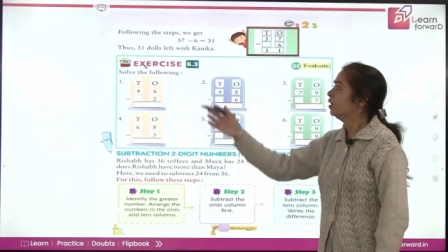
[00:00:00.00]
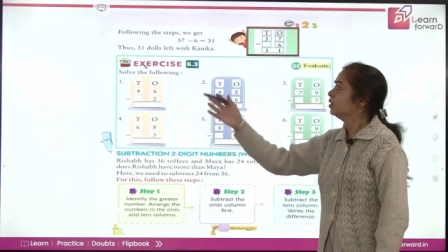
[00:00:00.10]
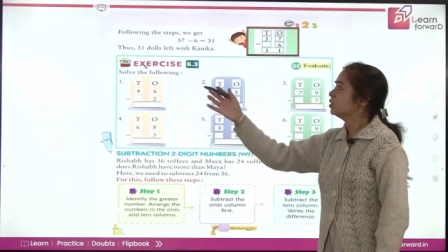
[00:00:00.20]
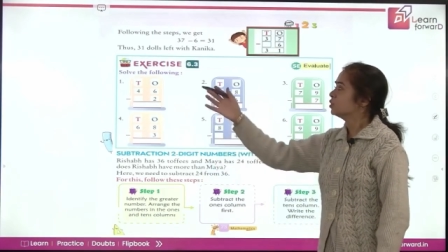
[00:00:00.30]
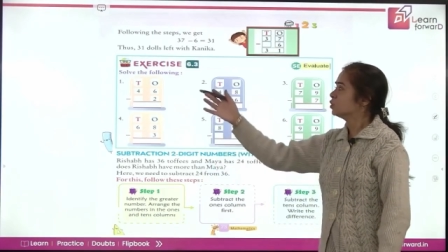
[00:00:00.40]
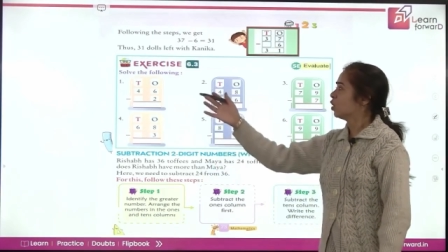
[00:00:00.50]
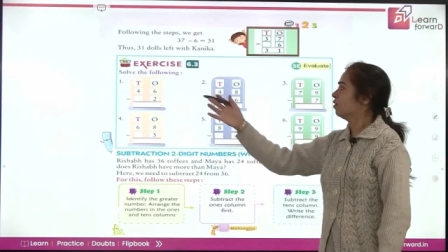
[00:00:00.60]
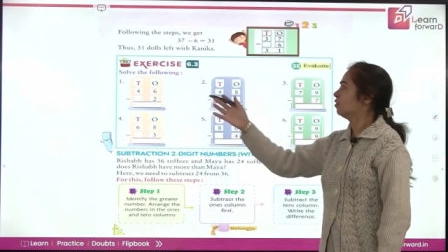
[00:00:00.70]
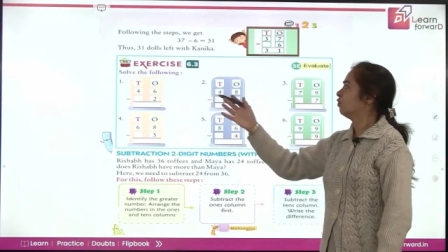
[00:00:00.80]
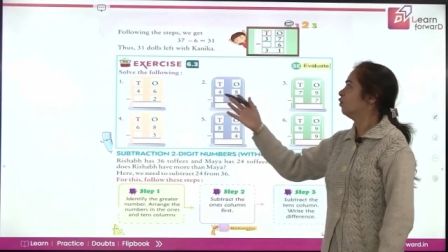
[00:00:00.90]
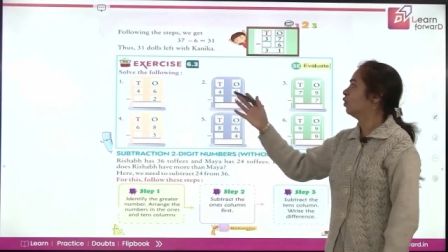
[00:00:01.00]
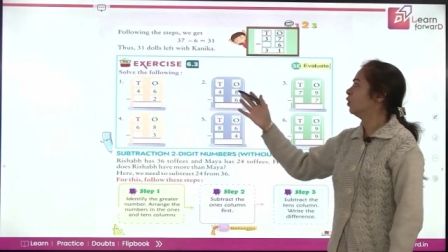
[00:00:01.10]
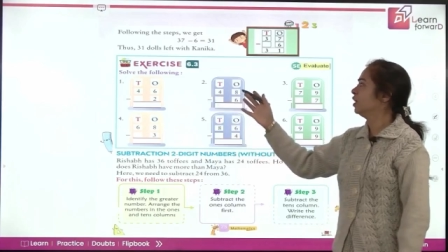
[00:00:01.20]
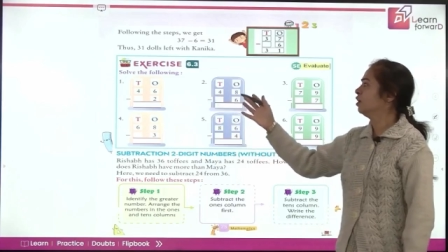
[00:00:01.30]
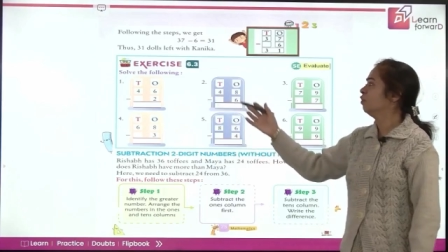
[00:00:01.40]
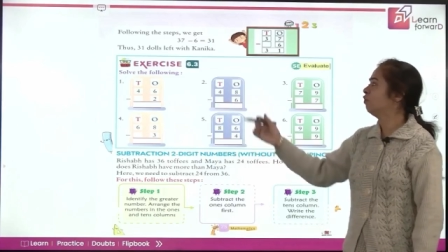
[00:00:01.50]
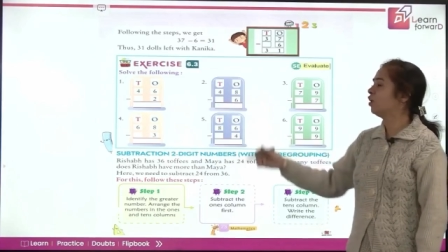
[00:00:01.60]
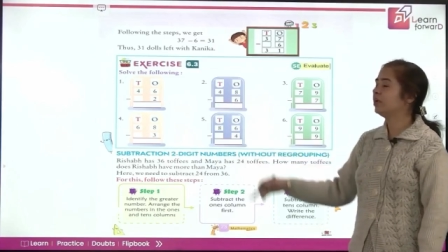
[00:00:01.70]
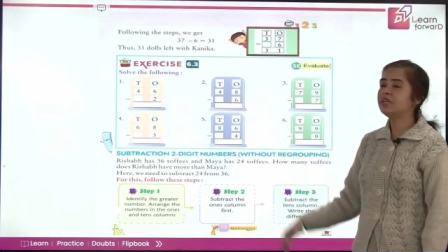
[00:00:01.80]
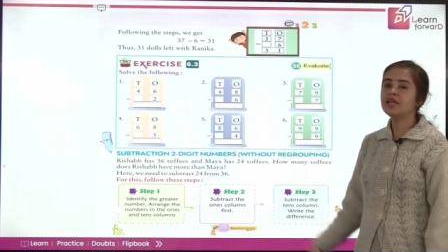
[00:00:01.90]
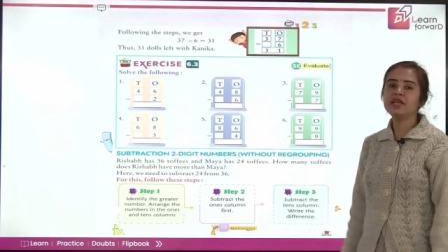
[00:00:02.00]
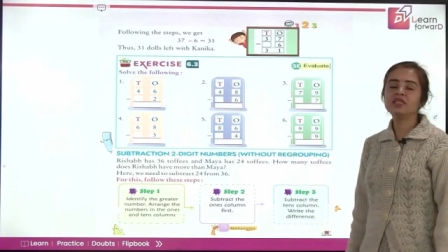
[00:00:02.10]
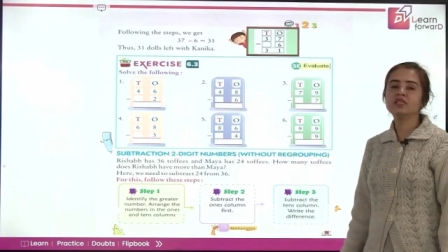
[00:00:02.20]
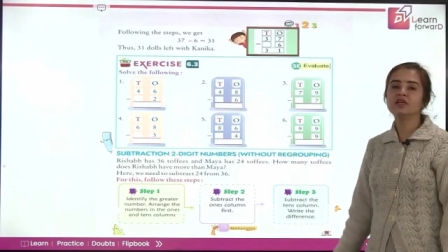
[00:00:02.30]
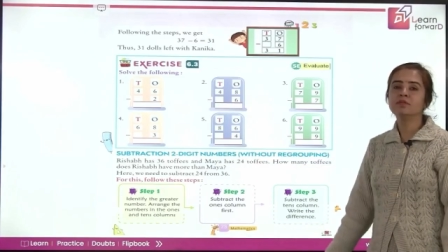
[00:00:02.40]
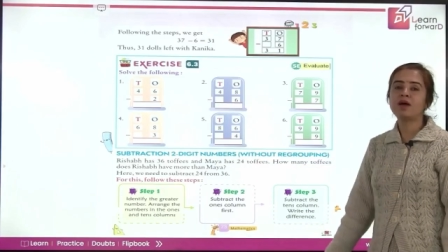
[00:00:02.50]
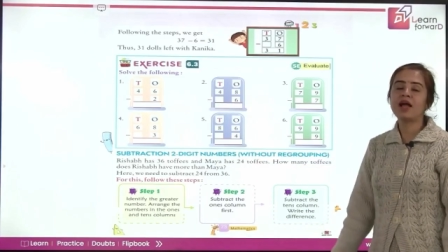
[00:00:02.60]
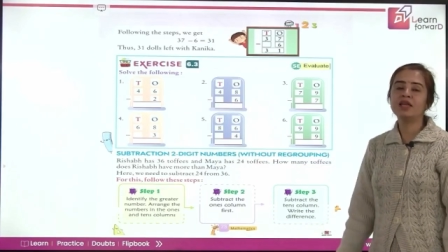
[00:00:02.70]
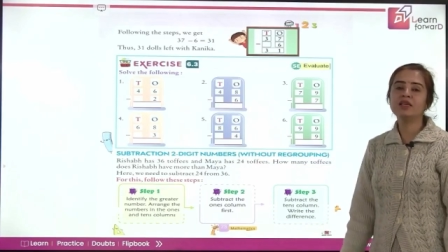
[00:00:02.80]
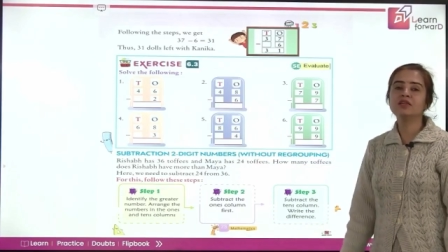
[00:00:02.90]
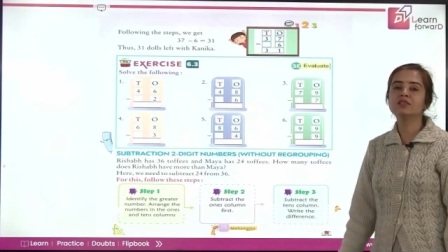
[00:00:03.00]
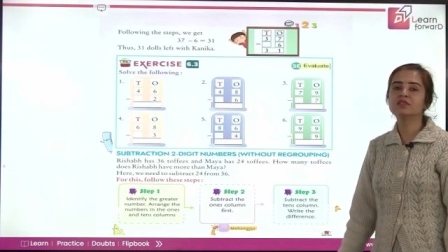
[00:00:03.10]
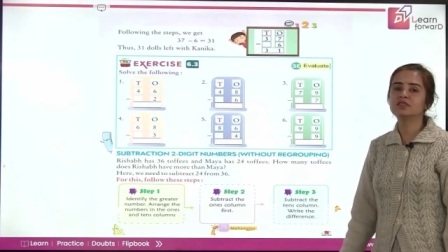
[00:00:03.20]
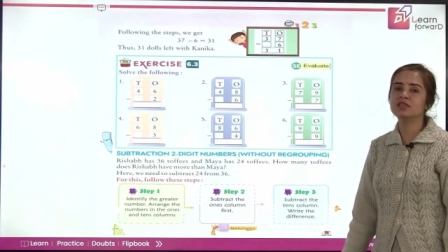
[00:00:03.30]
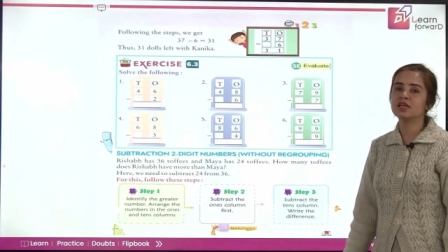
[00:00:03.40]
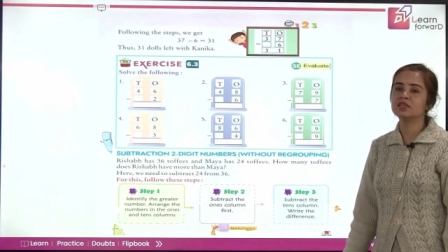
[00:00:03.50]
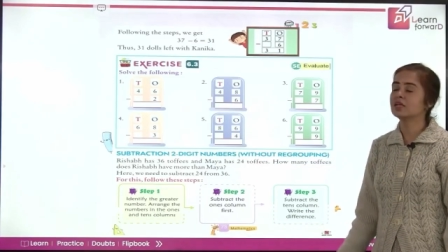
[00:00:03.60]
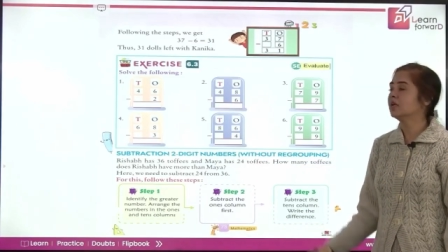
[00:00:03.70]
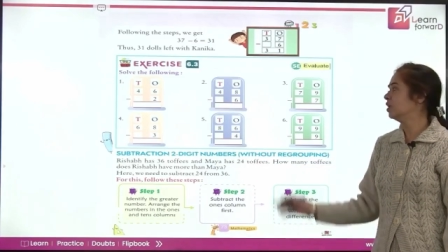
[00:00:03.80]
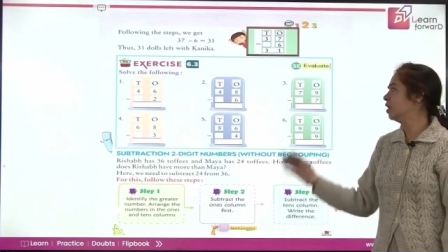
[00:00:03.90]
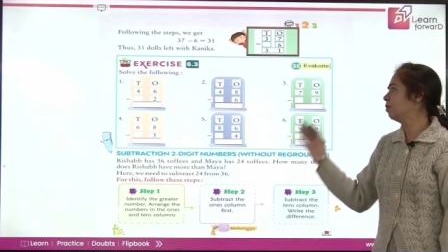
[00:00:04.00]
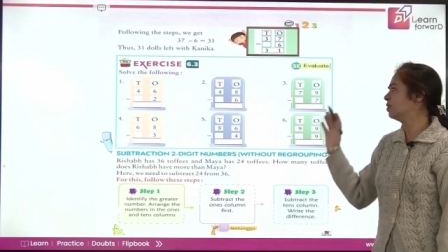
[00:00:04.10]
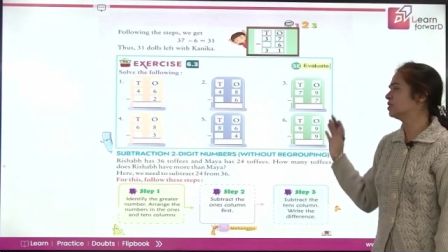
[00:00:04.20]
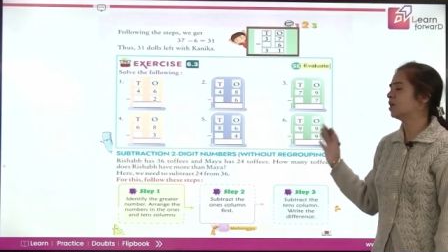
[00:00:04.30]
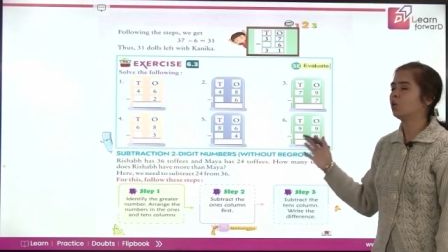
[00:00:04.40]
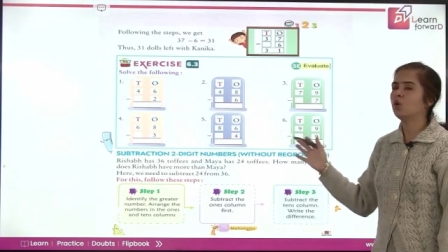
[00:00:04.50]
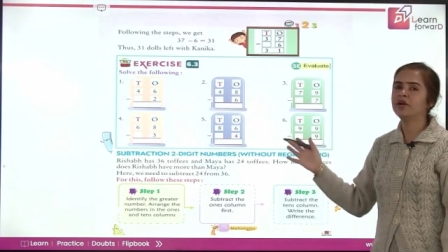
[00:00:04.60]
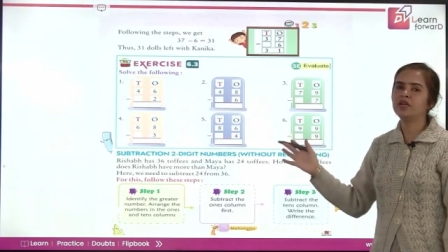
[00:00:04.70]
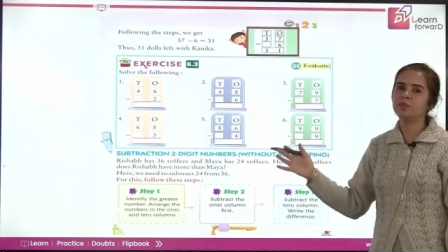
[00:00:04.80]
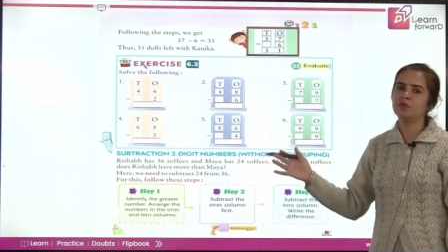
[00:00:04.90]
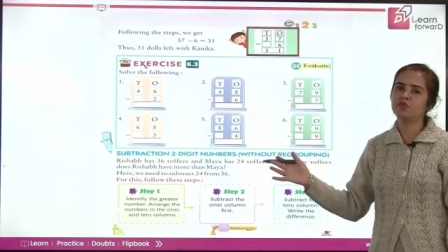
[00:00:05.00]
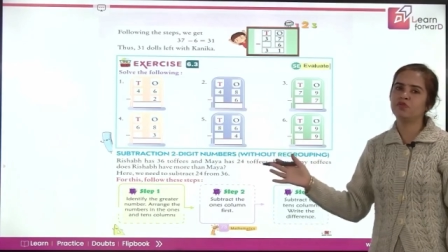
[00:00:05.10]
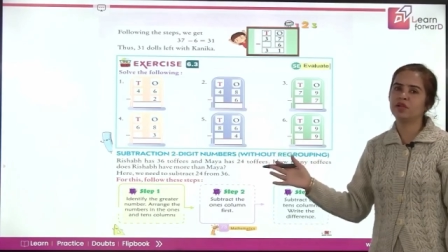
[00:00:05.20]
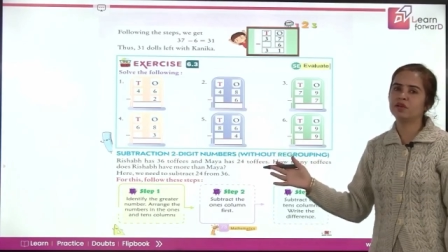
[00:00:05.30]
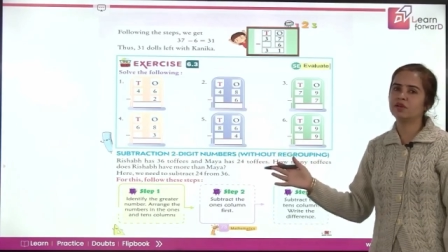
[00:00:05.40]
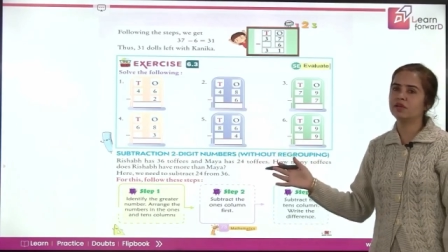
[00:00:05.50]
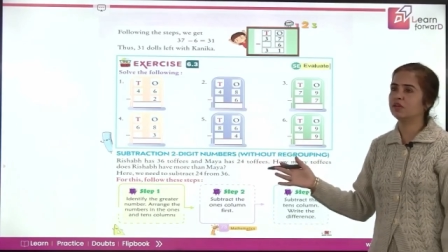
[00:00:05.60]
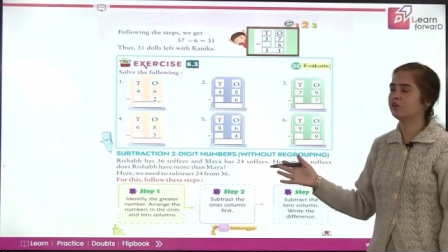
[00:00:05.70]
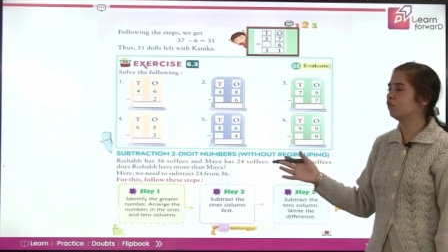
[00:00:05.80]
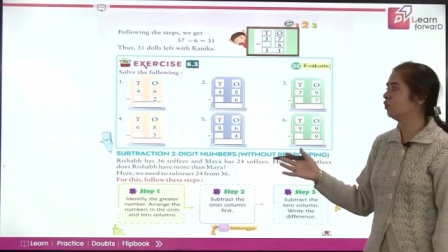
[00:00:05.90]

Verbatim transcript: Solve the following. 48 minus 6. Numbers are already perfectly written for you.